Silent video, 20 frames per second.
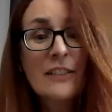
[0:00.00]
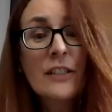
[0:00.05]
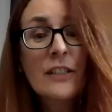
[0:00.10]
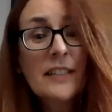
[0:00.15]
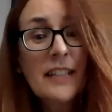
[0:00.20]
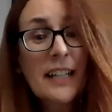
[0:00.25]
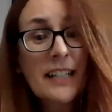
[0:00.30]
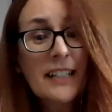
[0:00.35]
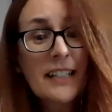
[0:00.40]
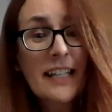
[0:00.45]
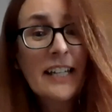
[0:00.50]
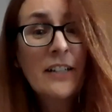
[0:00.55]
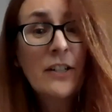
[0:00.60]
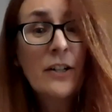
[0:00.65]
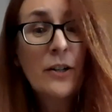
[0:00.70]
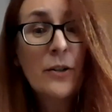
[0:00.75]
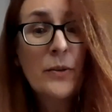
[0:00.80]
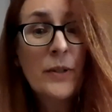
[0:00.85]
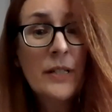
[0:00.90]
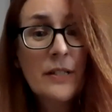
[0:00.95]
look at that
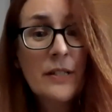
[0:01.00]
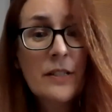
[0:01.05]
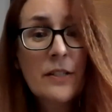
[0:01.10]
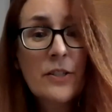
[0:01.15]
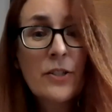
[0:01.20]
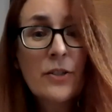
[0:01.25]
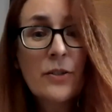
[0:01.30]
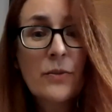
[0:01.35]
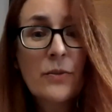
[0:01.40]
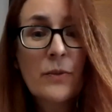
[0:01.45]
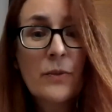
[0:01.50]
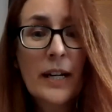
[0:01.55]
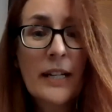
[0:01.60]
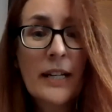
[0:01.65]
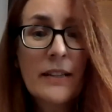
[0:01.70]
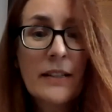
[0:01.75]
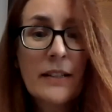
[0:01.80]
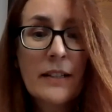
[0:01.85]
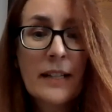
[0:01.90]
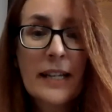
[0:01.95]
Cato Institute,
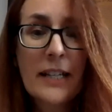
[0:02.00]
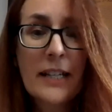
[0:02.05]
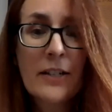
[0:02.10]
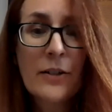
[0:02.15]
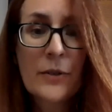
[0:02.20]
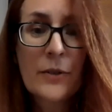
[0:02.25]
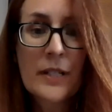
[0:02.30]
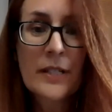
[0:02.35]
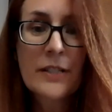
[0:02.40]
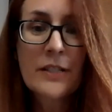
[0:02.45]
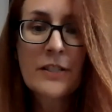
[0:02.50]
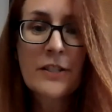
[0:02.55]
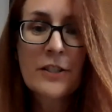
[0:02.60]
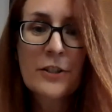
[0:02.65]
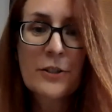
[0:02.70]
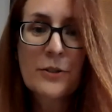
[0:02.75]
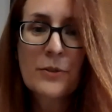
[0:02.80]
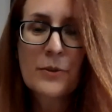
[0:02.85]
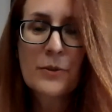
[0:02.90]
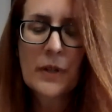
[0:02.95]
right? The Cato
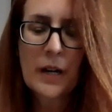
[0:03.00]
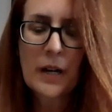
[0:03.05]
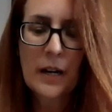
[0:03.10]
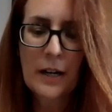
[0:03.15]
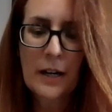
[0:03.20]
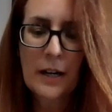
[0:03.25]
Institute.